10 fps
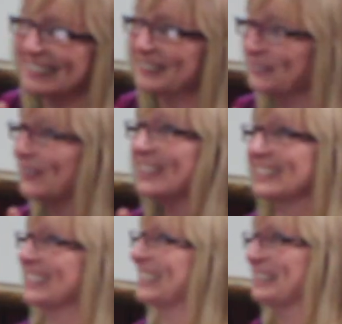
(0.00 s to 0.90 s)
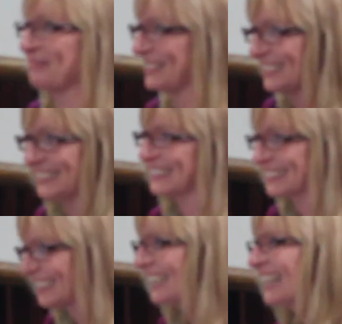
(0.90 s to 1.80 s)
like, "What has happened to you
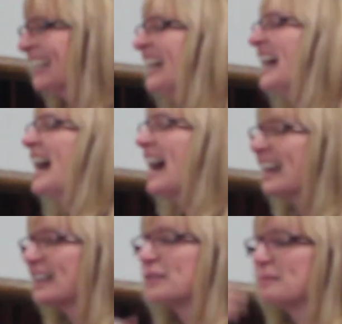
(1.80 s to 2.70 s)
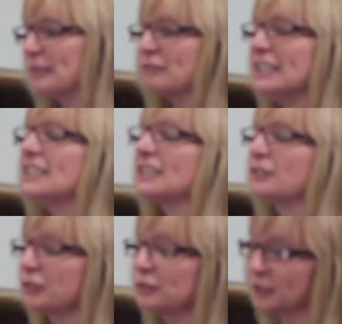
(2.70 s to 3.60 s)
today?" And I had been reading
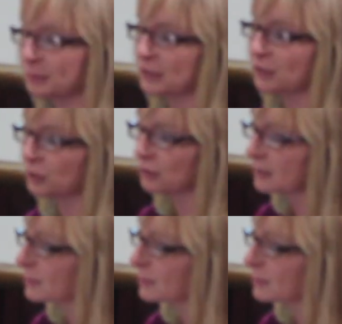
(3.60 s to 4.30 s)
through some of the stories